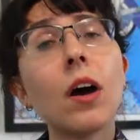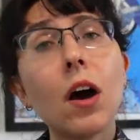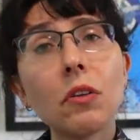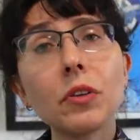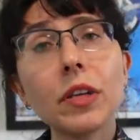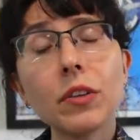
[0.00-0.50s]

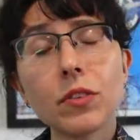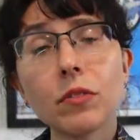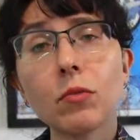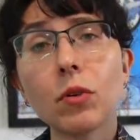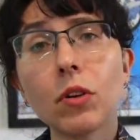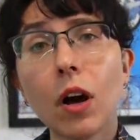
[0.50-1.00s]
I'll link
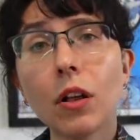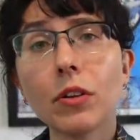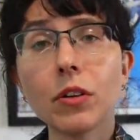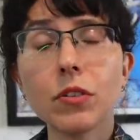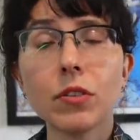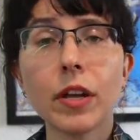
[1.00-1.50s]
several
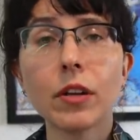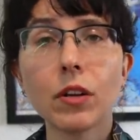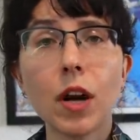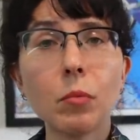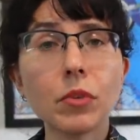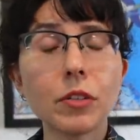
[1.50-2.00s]
colors and a
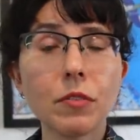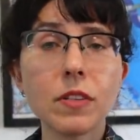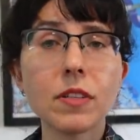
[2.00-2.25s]
couple different